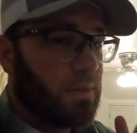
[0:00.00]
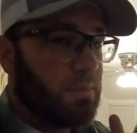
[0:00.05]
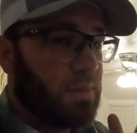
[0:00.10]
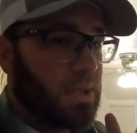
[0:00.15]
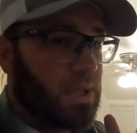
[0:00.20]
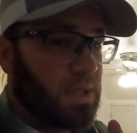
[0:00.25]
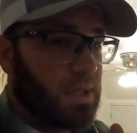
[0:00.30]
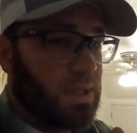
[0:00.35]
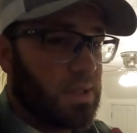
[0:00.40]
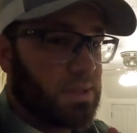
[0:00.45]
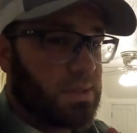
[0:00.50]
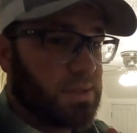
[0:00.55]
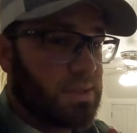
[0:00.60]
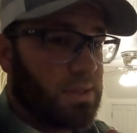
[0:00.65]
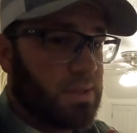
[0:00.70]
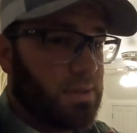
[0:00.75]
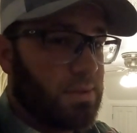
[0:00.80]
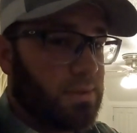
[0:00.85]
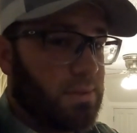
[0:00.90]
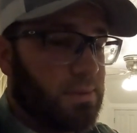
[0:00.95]
Big things to
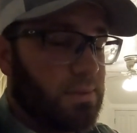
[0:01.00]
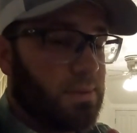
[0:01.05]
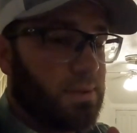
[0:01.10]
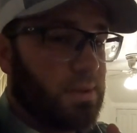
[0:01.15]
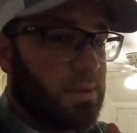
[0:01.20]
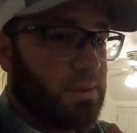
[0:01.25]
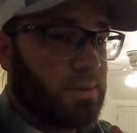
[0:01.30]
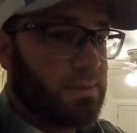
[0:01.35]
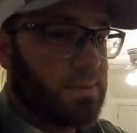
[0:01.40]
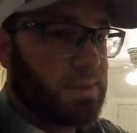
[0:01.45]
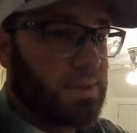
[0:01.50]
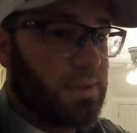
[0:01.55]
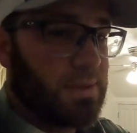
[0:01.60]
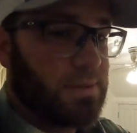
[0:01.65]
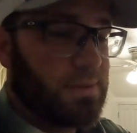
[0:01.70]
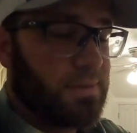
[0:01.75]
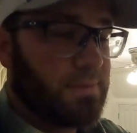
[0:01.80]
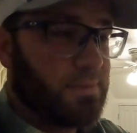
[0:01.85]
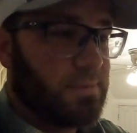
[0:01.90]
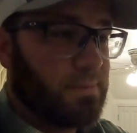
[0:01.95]
do at
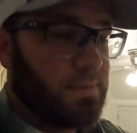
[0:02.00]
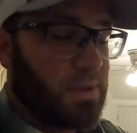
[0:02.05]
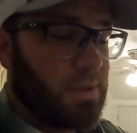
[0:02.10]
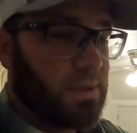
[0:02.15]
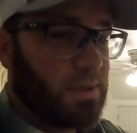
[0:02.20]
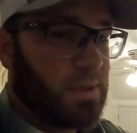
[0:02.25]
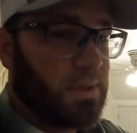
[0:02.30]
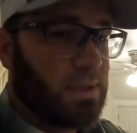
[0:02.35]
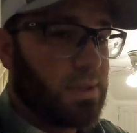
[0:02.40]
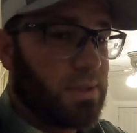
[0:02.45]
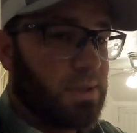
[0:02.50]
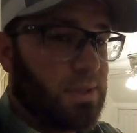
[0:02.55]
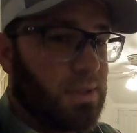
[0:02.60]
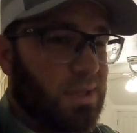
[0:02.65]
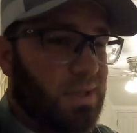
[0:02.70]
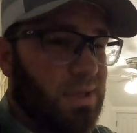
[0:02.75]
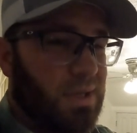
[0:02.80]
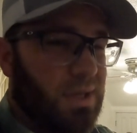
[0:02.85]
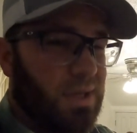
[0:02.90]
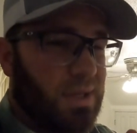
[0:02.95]
Homesteaders of America.
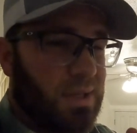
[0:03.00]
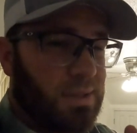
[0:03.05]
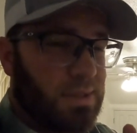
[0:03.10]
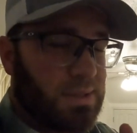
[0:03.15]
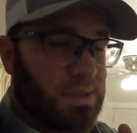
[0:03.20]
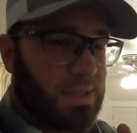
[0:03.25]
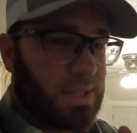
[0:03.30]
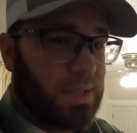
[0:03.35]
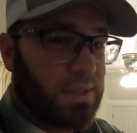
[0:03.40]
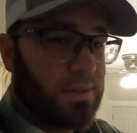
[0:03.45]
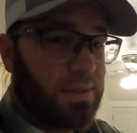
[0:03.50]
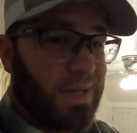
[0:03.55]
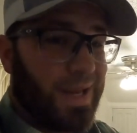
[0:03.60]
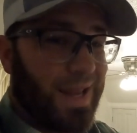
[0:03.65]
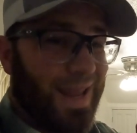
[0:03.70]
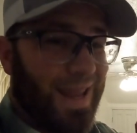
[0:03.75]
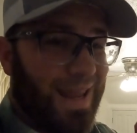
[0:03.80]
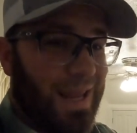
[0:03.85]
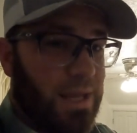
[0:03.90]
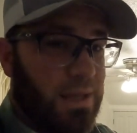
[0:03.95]
Second
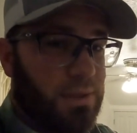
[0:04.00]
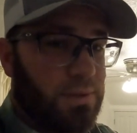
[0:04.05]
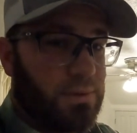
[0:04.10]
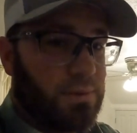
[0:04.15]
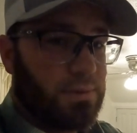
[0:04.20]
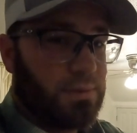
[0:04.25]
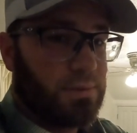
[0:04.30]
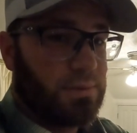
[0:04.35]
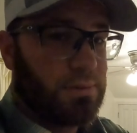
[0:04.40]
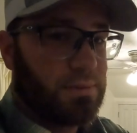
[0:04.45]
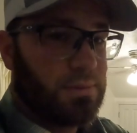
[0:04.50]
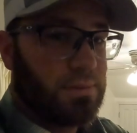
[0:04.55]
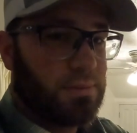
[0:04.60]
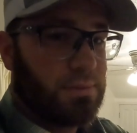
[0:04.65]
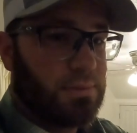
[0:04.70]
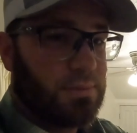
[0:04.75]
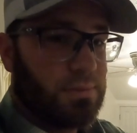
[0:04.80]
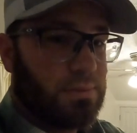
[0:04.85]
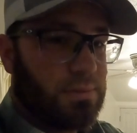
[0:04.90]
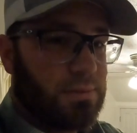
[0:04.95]
annual
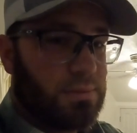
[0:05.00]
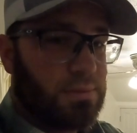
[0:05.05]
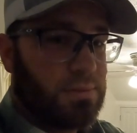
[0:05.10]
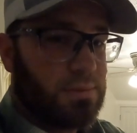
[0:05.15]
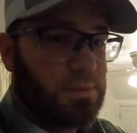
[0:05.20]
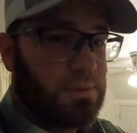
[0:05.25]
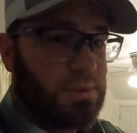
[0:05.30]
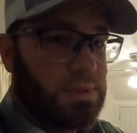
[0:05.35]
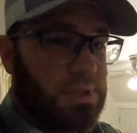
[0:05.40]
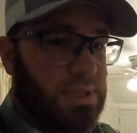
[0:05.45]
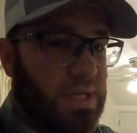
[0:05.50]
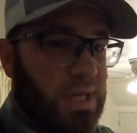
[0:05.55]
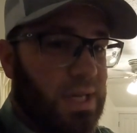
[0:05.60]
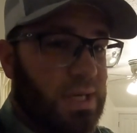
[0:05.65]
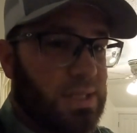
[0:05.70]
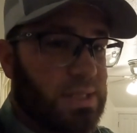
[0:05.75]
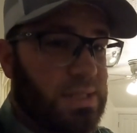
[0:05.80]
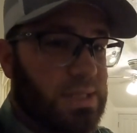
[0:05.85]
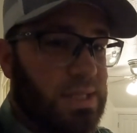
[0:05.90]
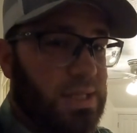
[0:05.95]

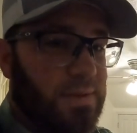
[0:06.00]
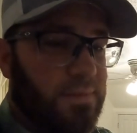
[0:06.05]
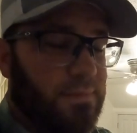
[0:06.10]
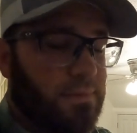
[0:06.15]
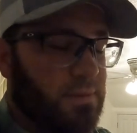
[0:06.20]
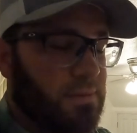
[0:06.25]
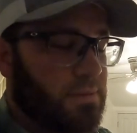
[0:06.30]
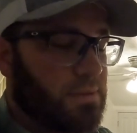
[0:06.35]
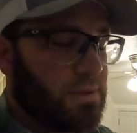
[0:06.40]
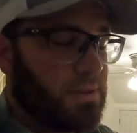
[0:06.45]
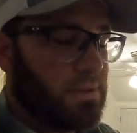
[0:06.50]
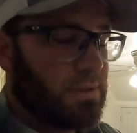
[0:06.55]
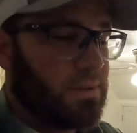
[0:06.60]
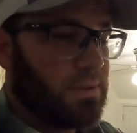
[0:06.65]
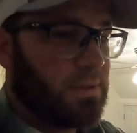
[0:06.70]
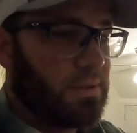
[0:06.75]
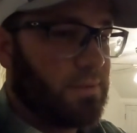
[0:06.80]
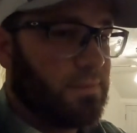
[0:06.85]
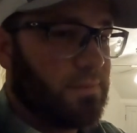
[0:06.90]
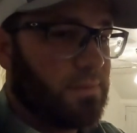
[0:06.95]
Tennessee
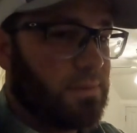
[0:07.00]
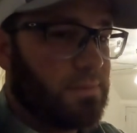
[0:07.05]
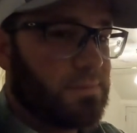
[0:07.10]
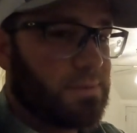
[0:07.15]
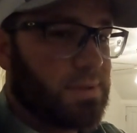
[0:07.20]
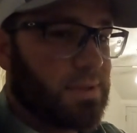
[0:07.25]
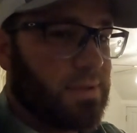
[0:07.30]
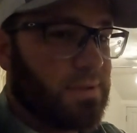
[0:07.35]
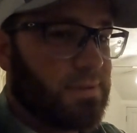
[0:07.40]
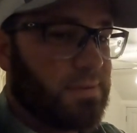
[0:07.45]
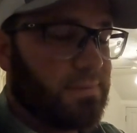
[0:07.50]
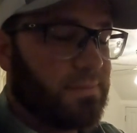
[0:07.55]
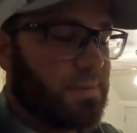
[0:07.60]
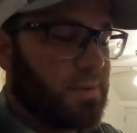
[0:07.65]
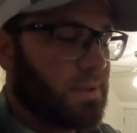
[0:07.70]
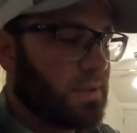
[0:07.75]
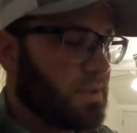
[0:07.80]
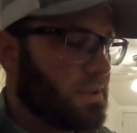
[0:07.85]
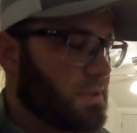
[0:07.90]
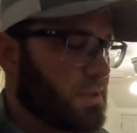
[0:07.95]
version of Homesteaders of
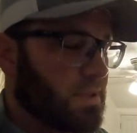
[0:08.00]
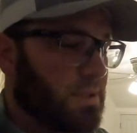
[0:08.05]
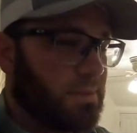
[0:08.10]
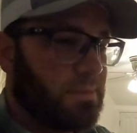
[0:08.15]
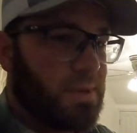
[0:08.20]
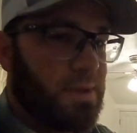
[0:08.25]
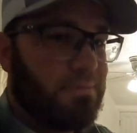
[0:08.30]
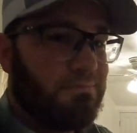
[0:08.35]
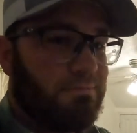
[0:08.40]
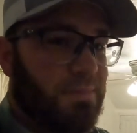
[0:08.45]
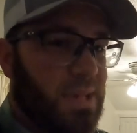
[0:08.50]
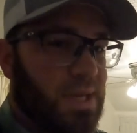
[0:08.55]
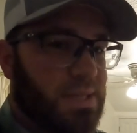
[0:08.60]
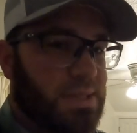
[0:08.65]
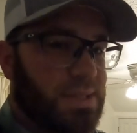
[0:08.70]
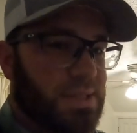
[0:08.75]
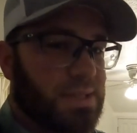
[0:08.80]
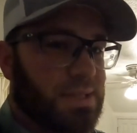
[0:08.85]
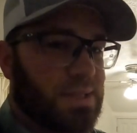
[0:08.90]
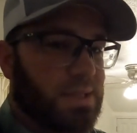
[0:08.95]
America. It's going to be
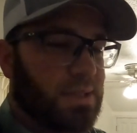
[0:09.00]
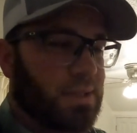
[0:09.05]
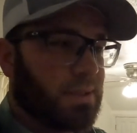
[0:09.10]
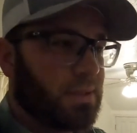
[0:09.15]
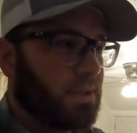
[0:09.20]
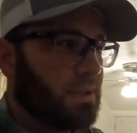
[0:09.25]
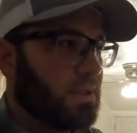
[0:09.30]
amazing.